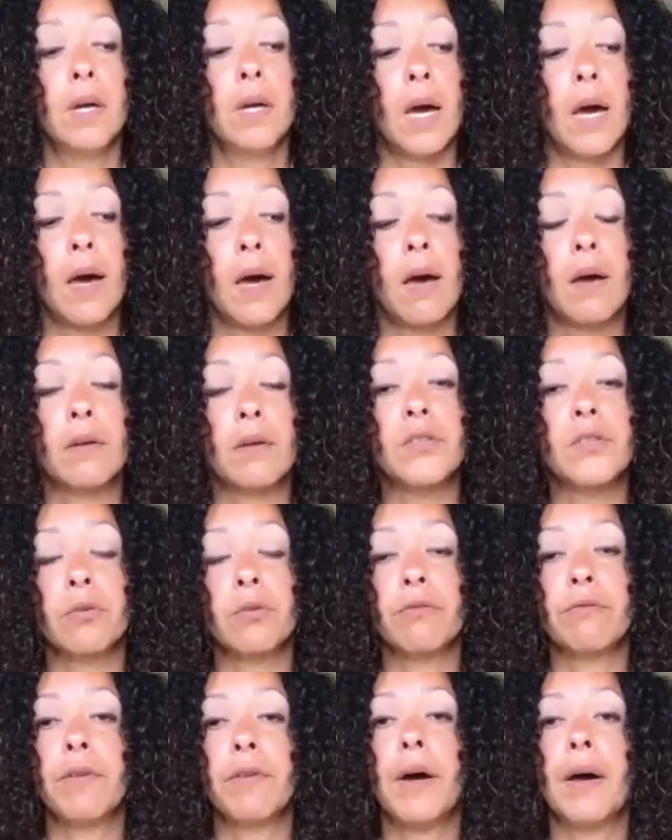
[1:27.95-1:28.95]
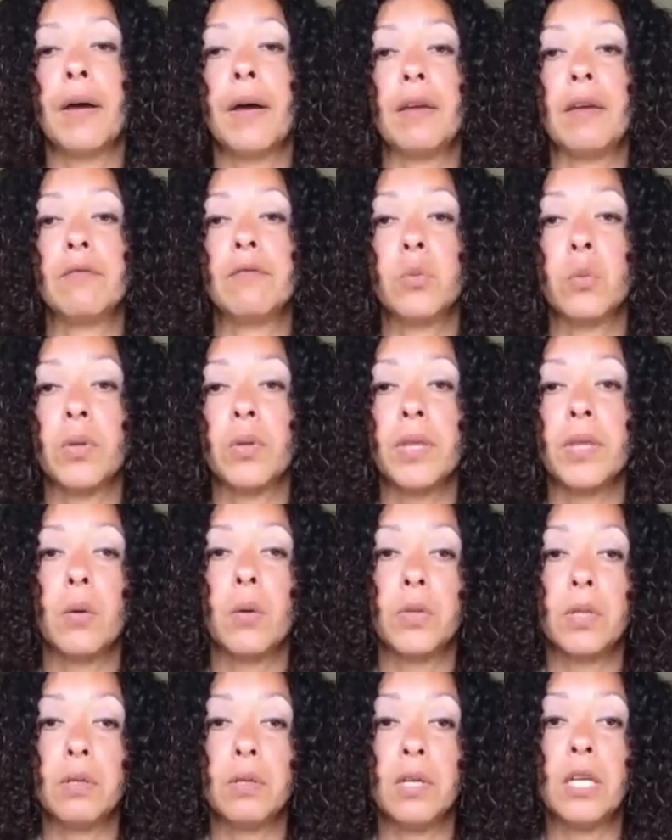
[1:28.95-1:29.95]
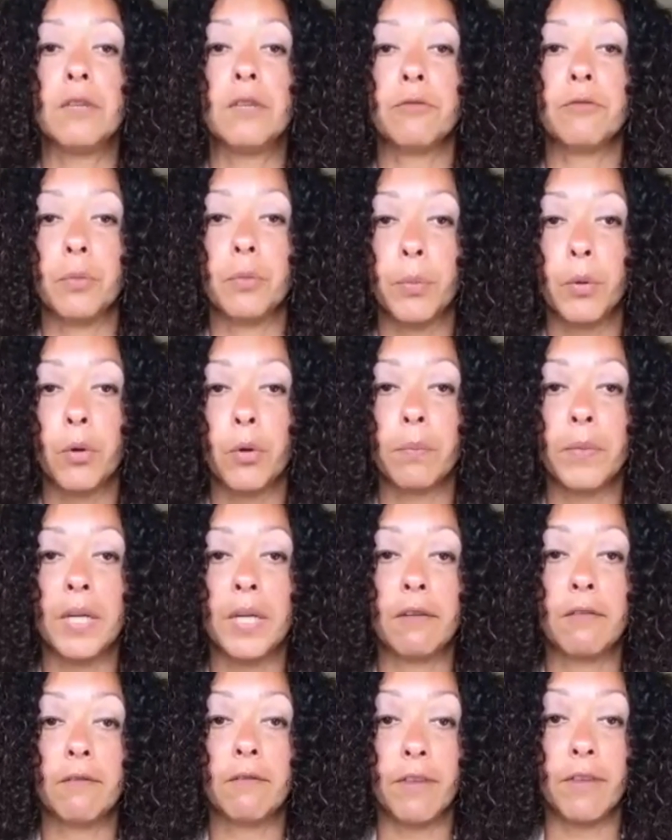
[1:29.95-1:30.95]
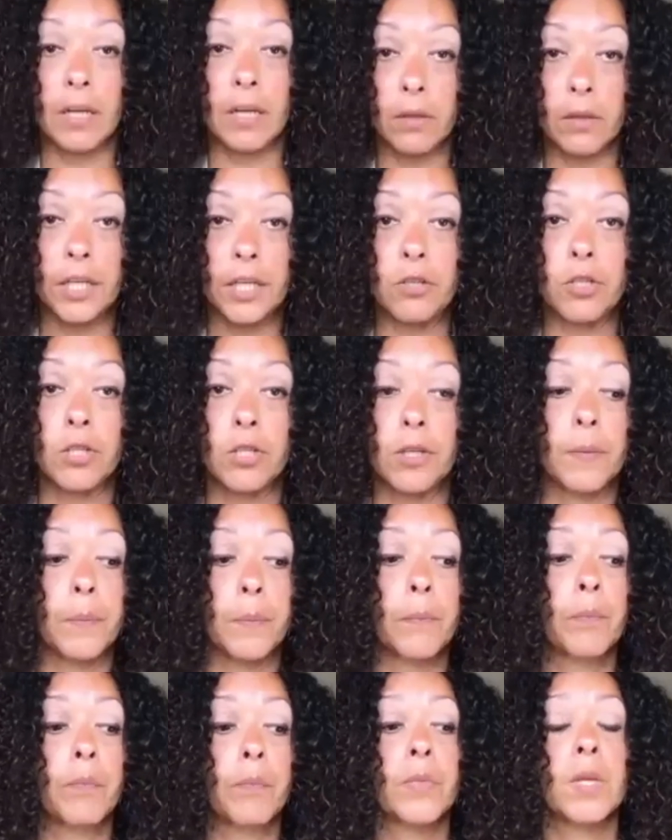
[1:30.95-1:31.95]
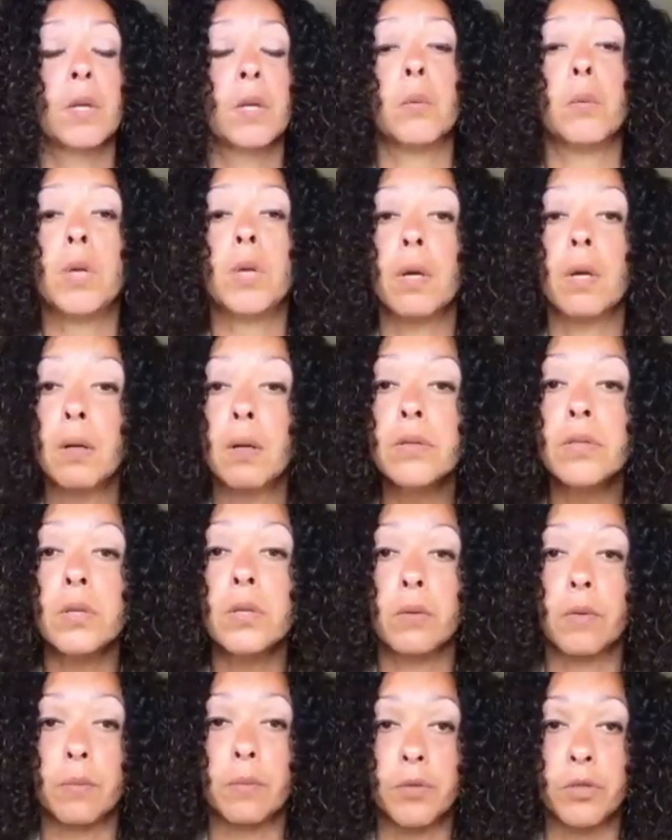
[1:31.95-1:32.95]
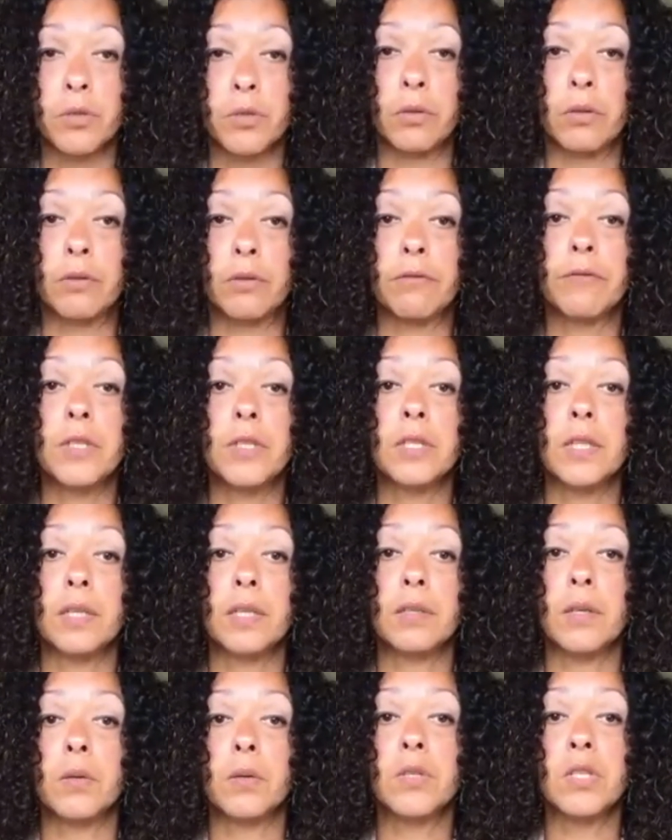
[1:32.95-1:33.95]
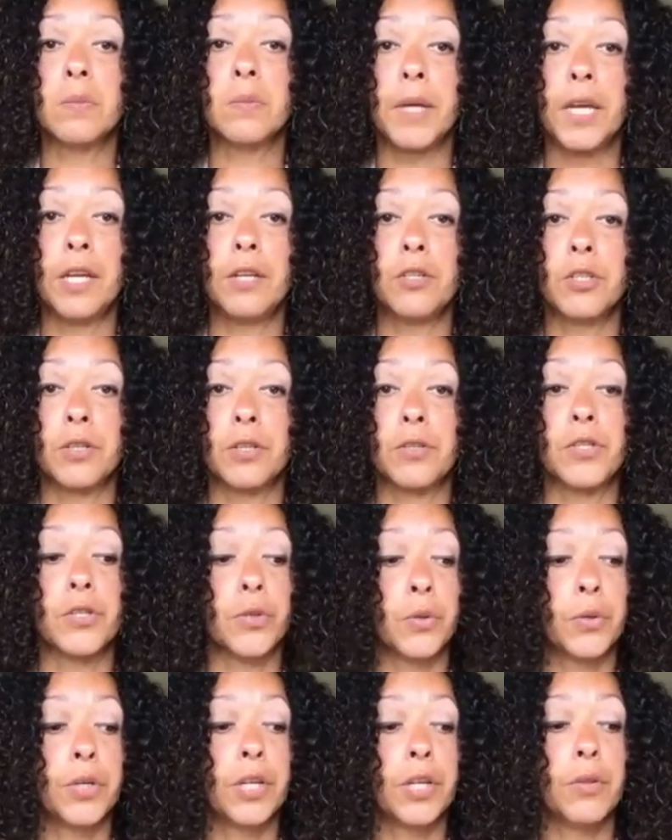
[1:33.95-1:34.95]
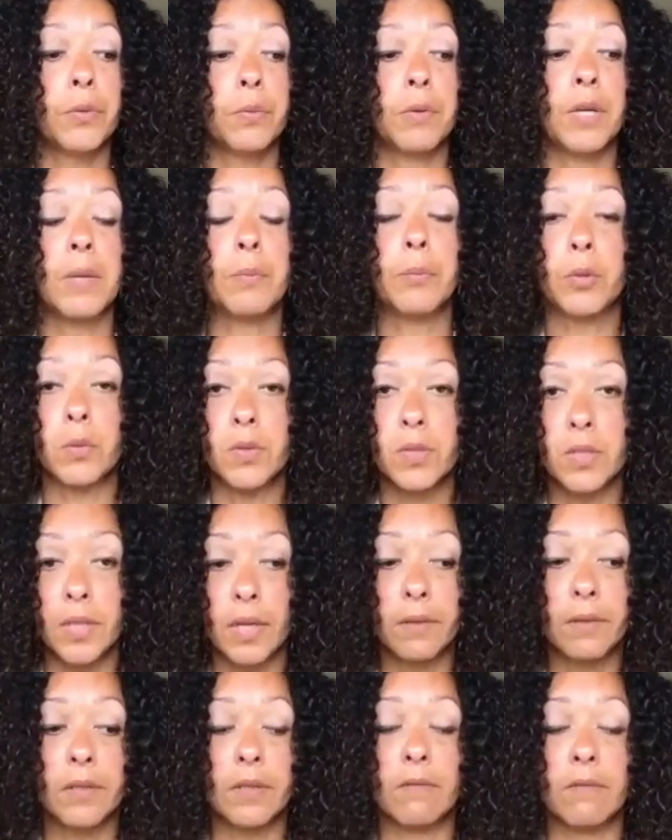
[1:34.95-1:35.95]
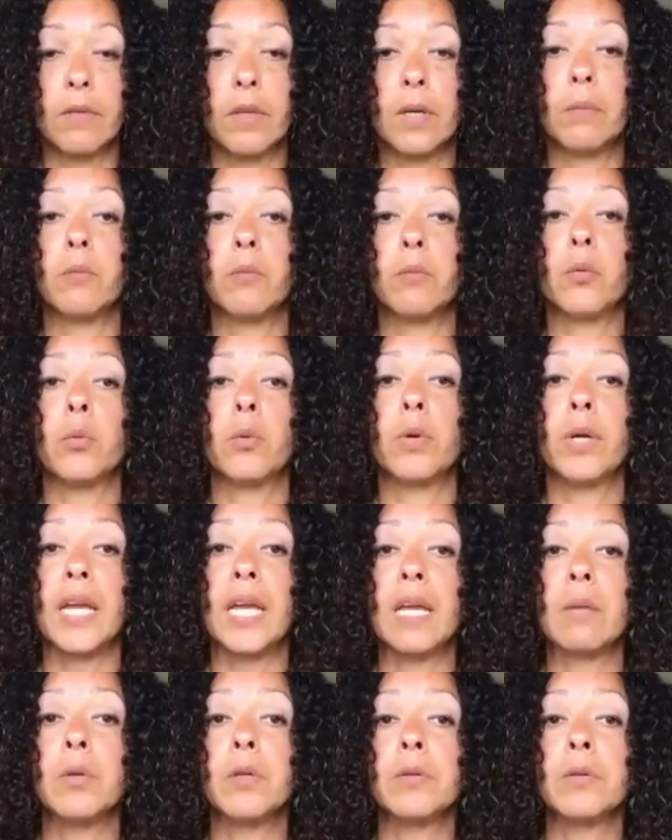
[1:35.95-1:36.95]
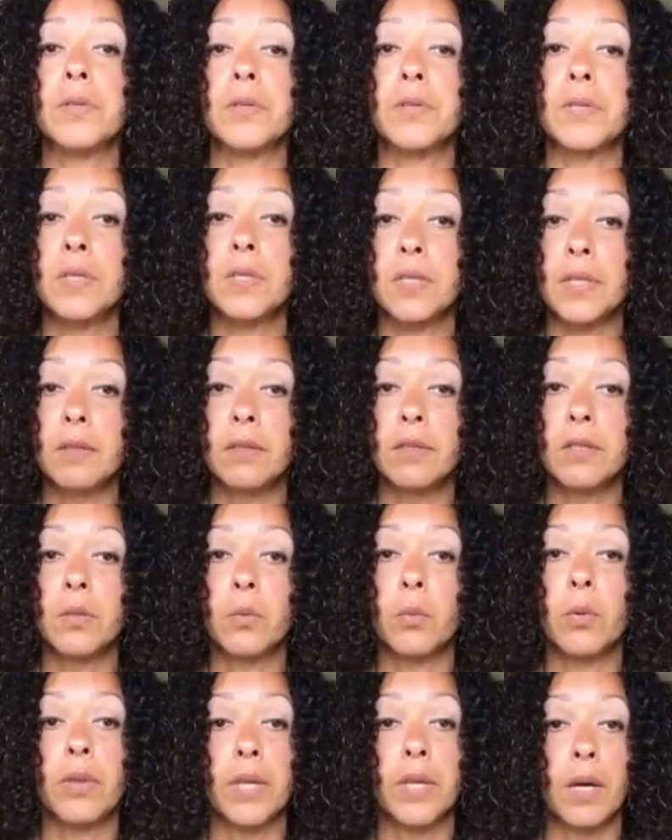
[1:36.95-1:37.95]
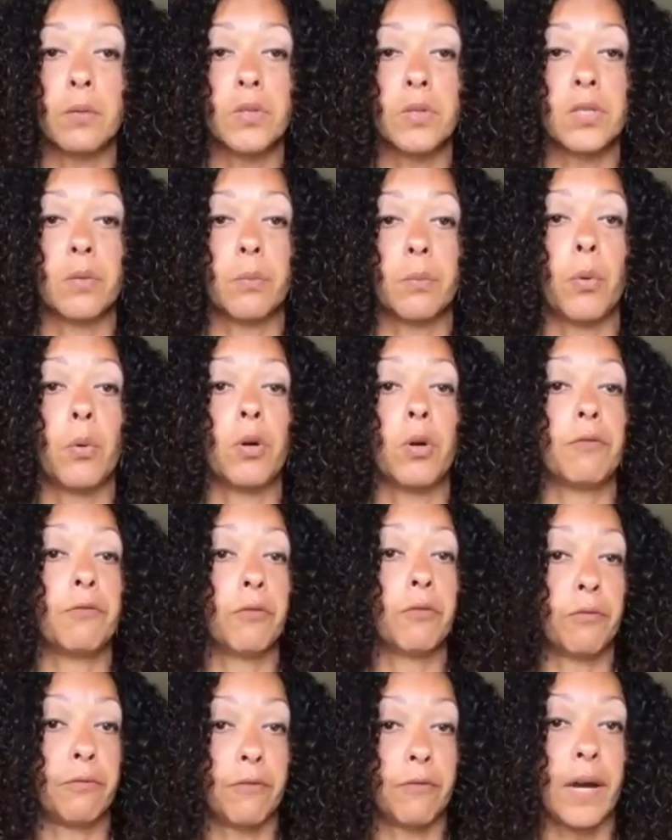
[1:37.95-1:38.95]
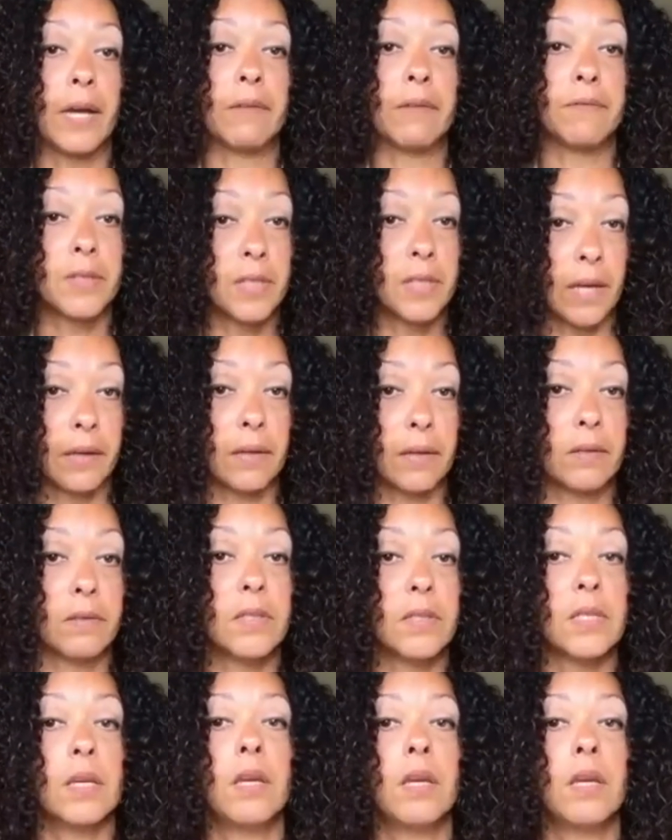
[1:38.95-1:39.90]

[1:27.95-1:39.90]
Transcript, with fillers: uh, survived without the need for permanent ventilation. We also observed that those patients, thirty-three percent of them, were able to sit without support for five seconds,